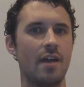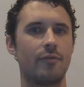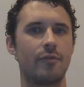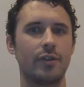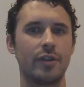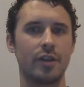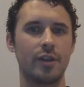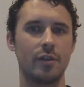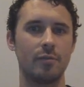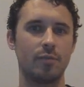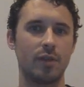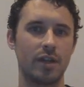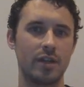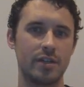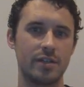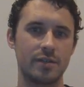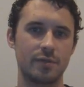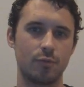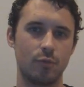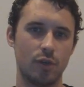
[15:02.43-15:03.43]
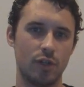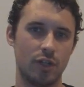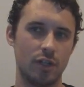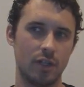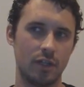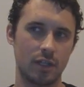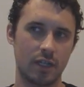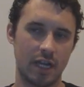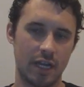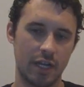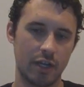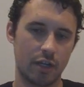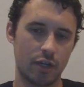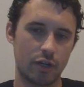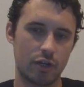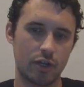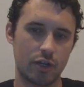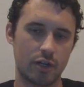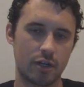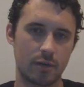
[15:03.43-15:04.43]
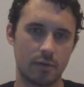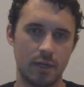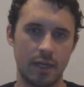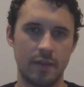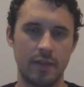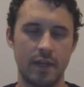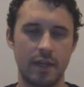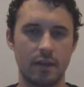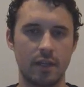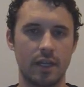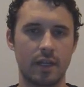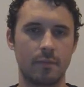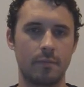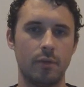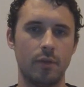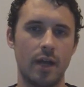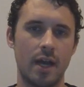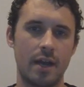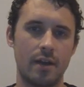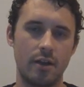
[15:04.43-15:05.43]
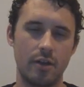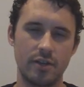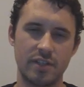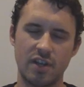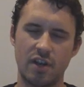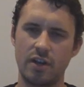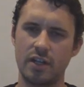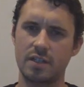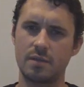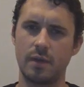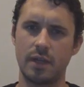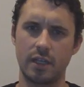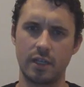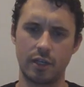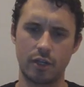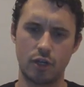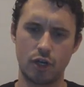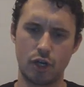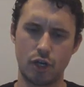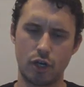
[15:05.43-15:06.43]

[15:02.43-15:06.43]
of really good players will kind of, and then it like, I don't know, it's hard to explain, like,